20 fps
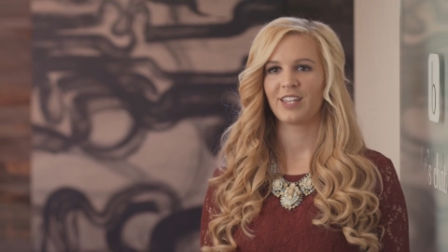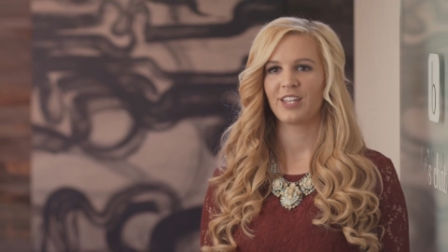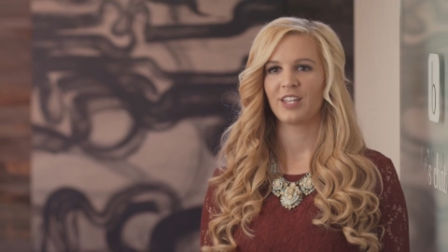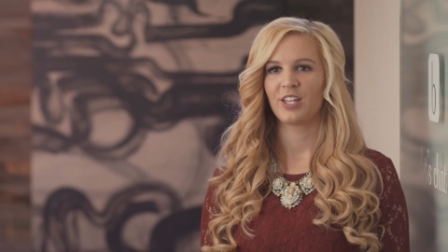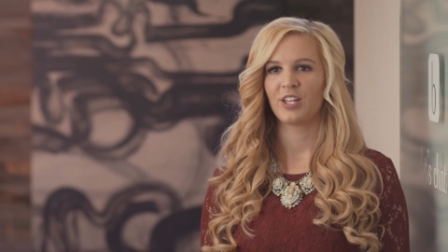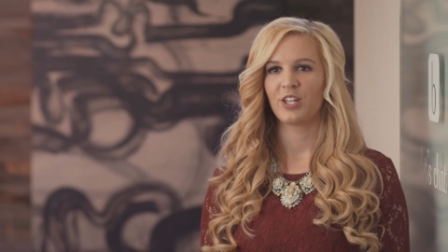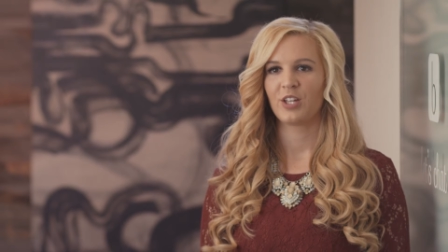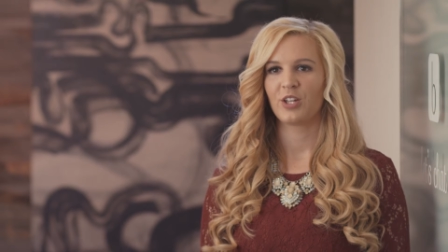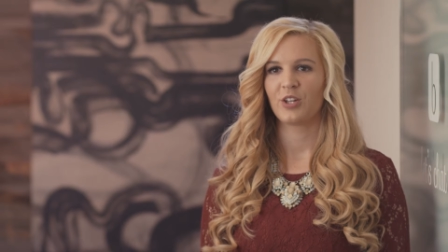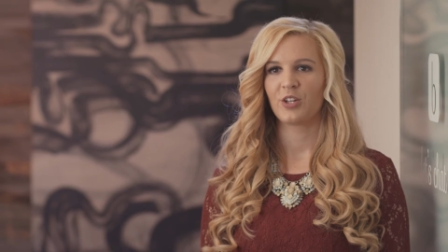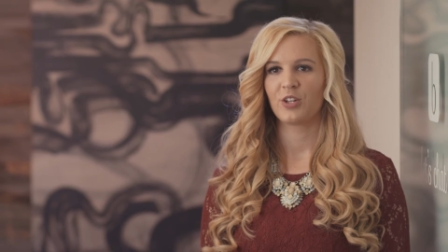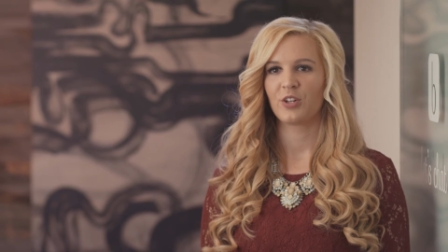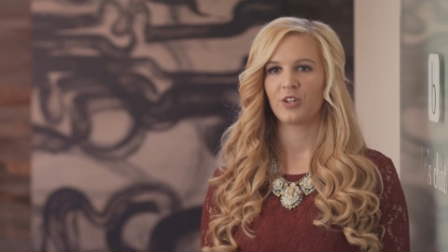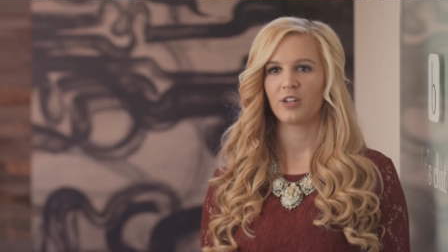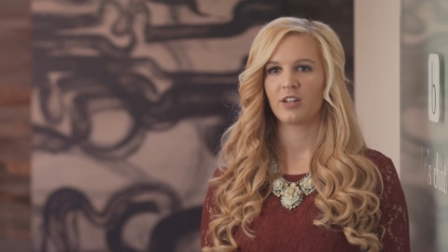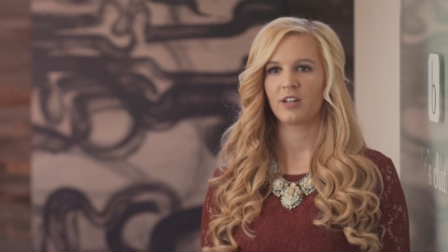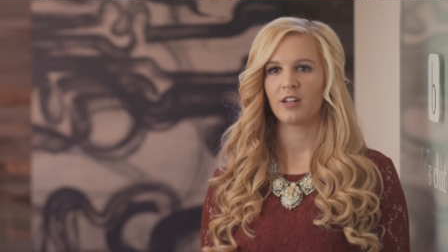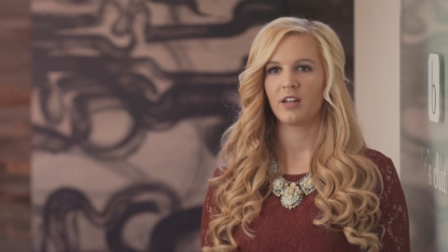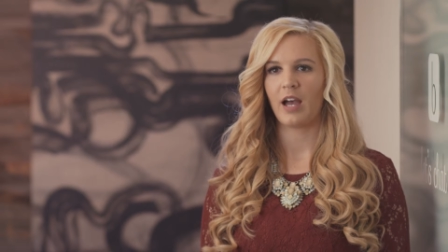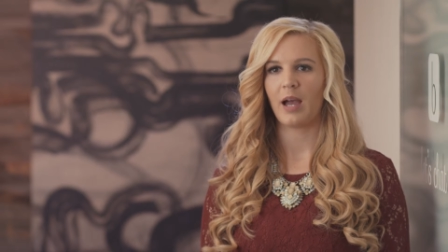off of a
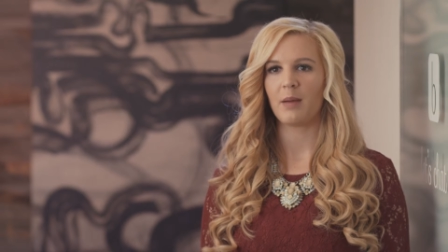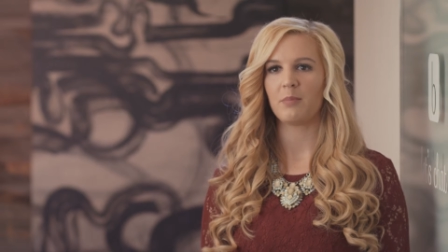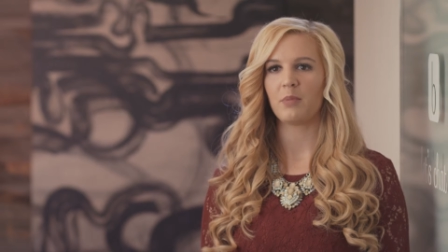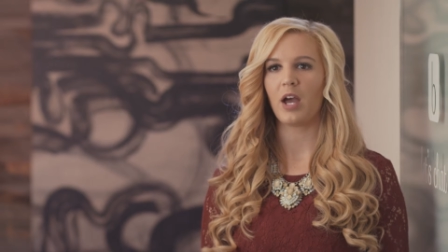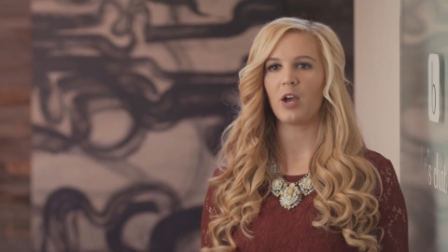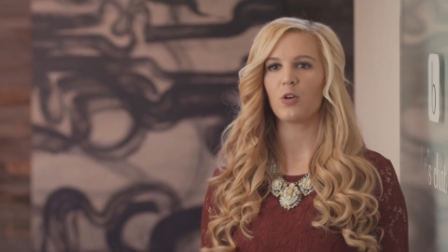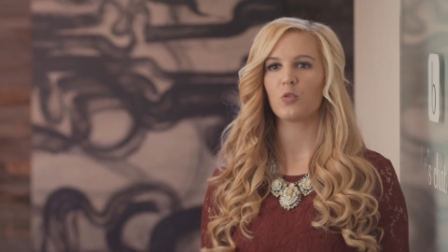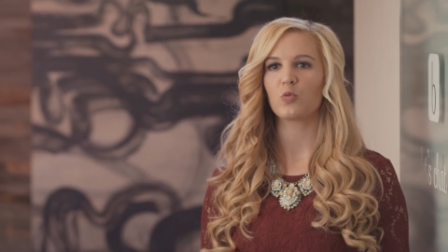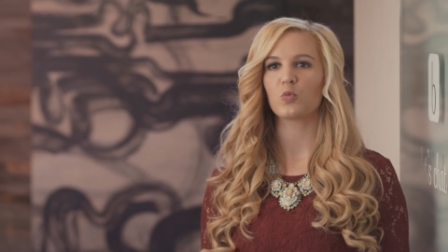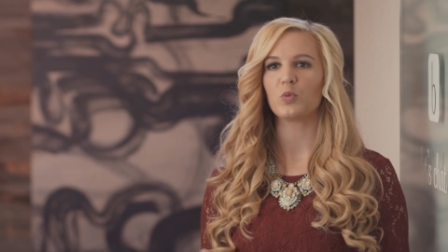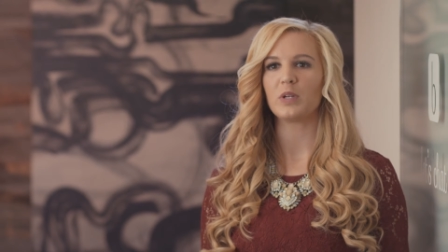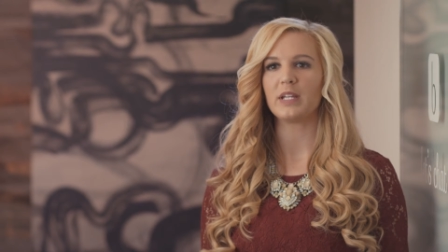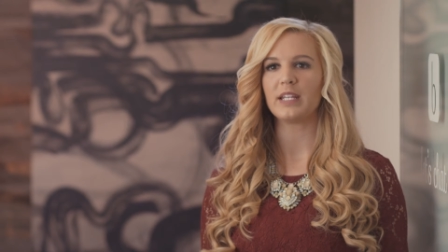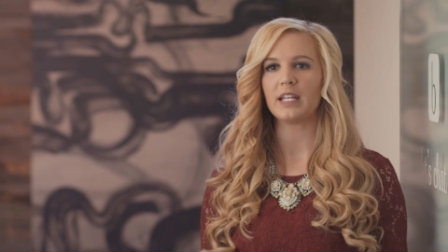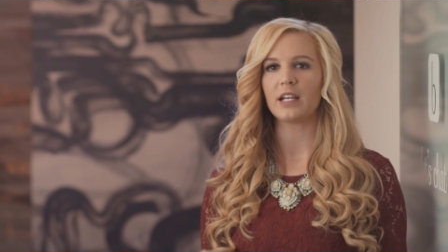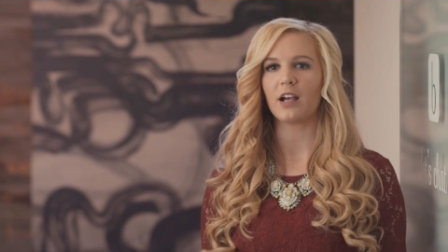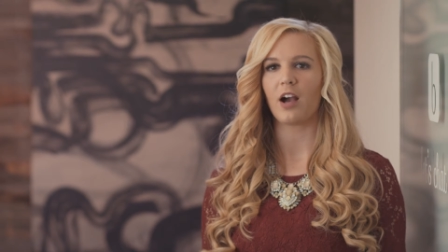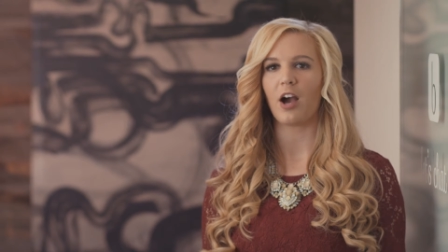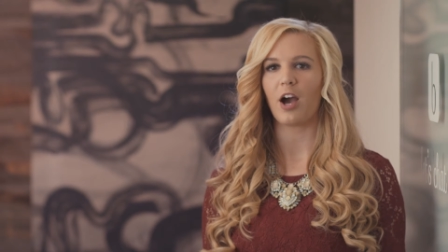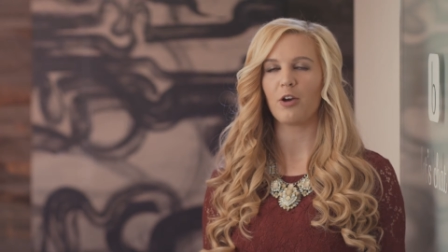phone. I'm not
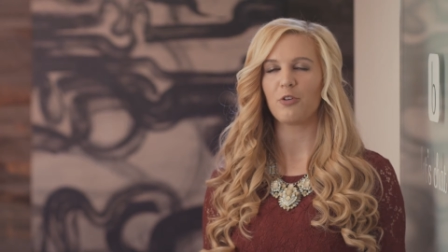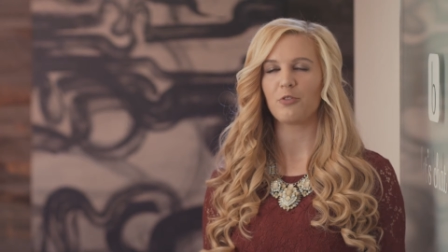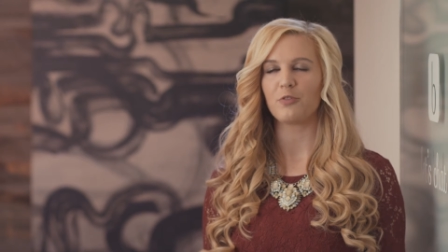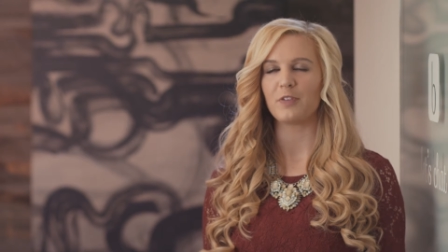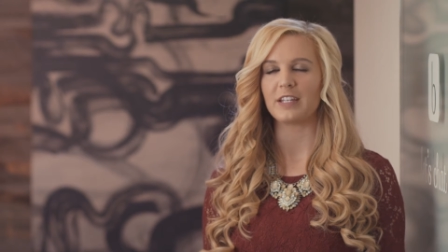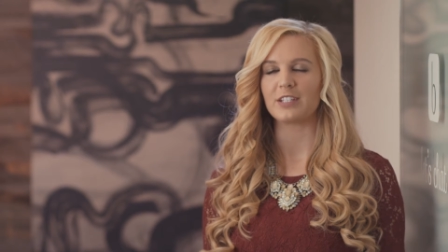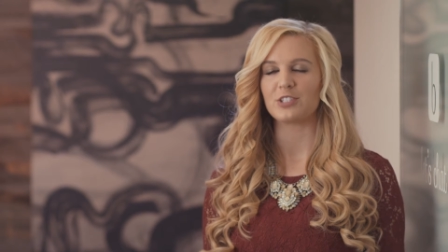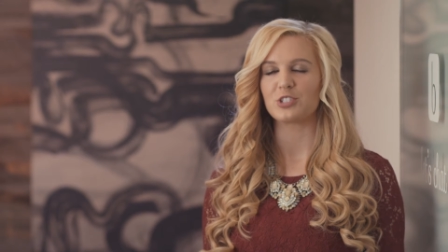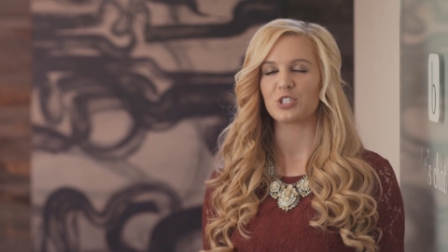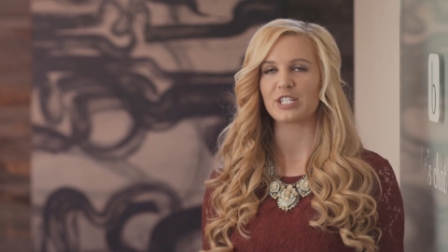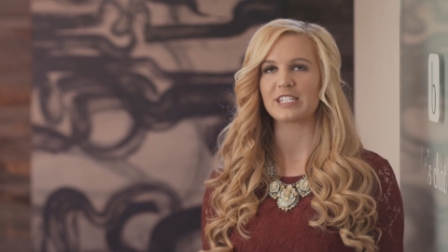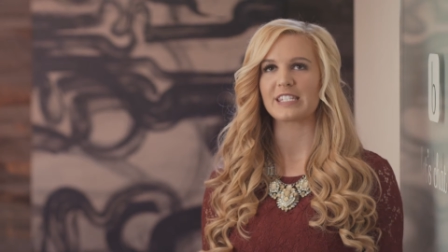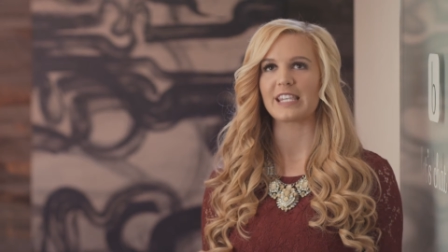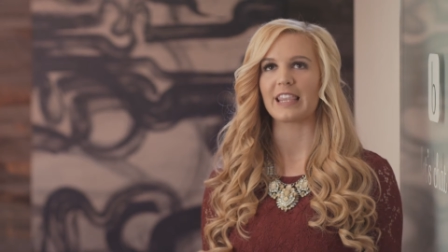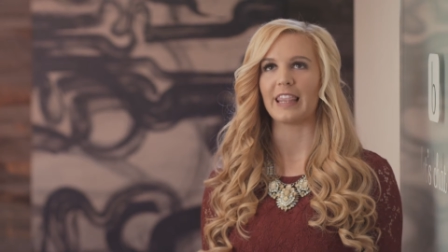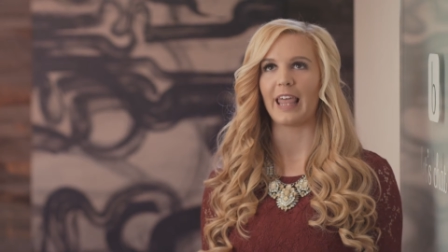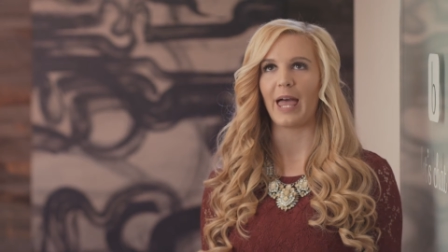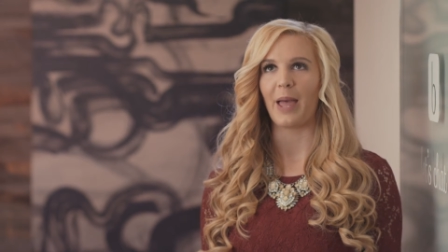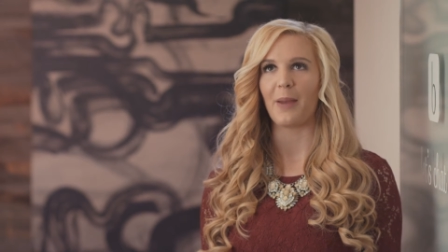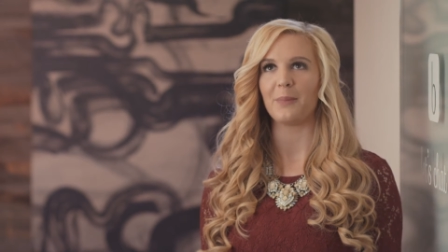reading off it. Just
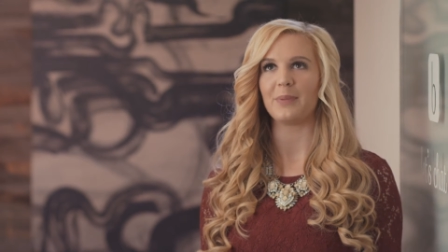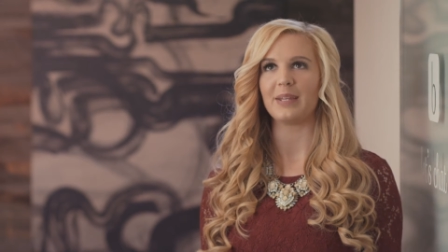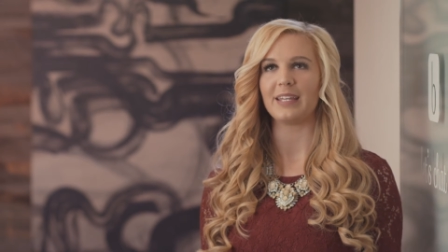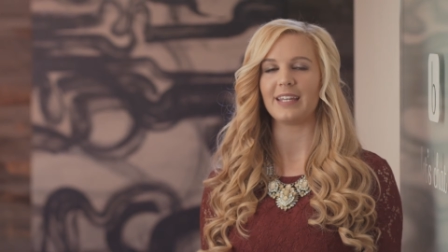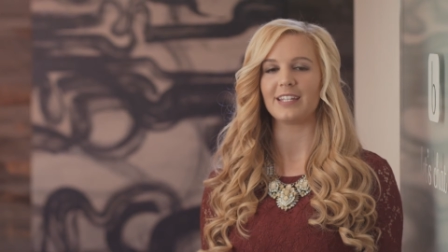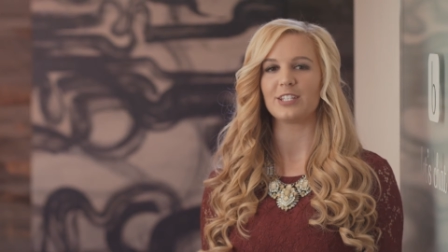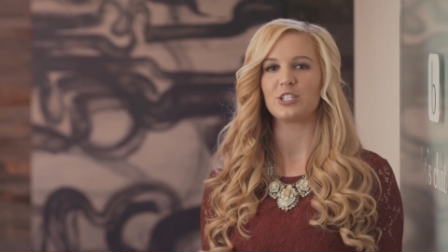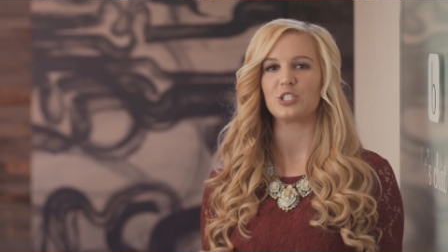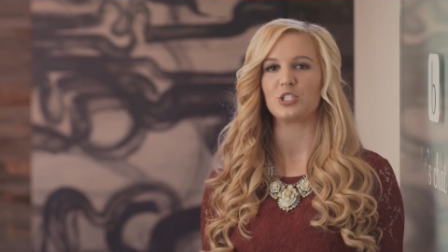let me do